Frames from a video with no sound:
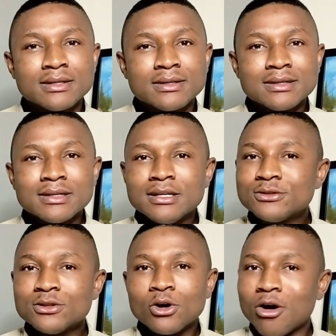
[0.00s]
He's
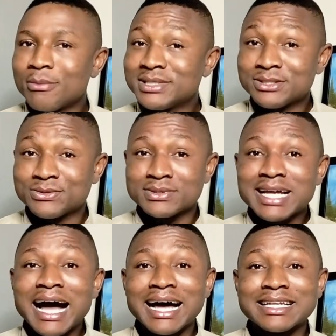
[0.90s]
not committed to
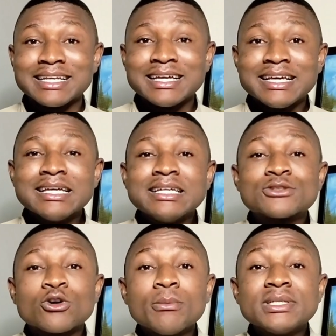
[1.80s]
that. He's
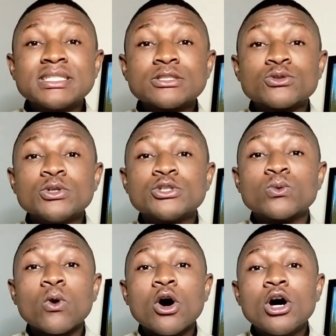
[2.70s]
committed to his
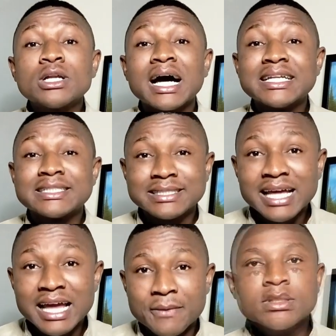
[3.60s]
word and his
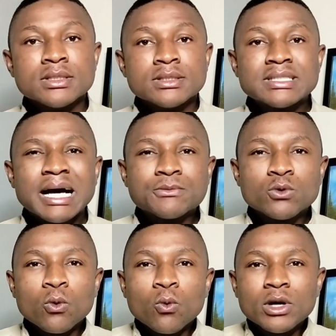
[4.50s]
name. Psalms
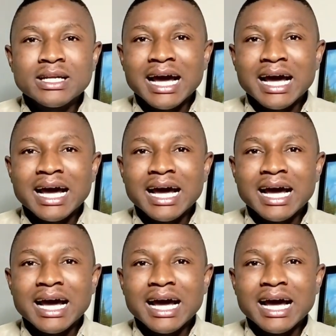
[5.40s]
119